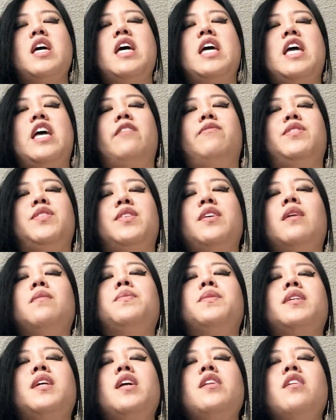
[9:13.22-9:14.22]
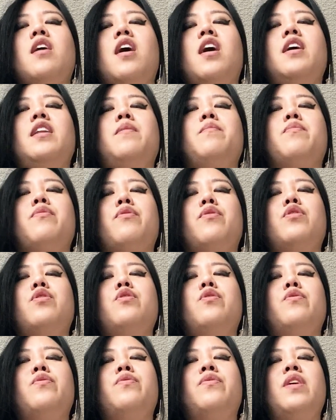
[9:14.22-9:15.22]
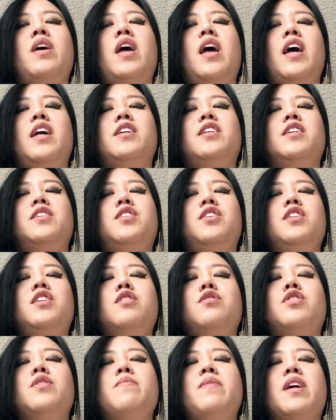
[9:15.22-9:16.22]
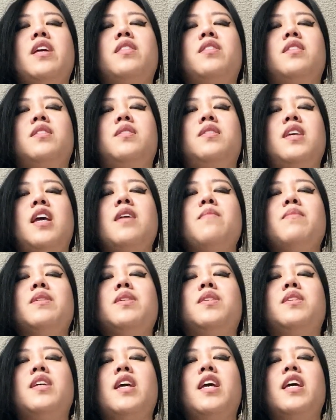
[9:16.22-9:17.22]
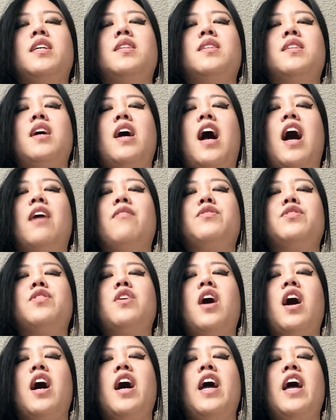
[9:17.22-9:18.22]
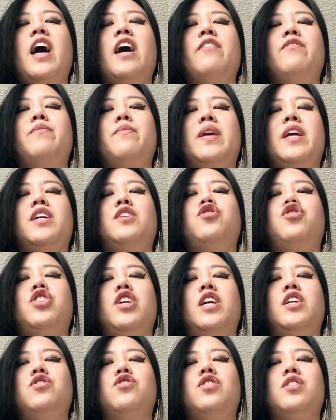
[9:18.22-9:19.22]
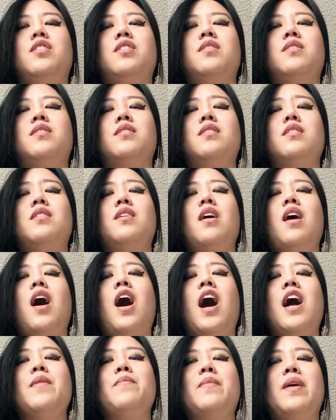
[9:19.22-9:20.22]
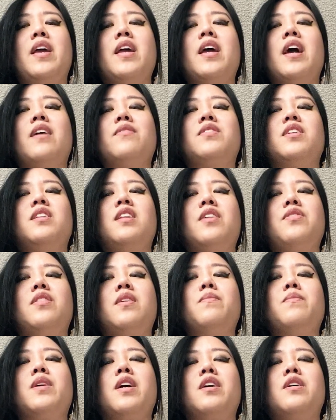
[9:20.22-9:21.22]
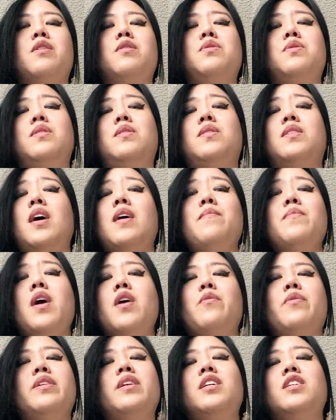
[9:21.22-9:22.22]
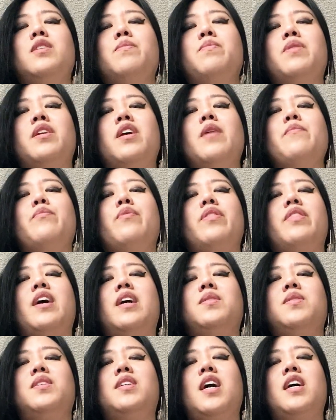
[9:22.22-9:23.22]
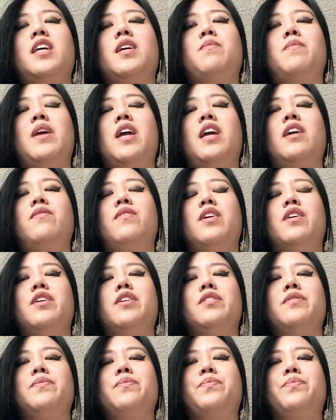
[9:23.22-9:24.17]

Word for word: if subs cannot improve and continue to make the same mistakes that after I have made changes, I may have to let them go since I'm not willing to put up with that static behavior.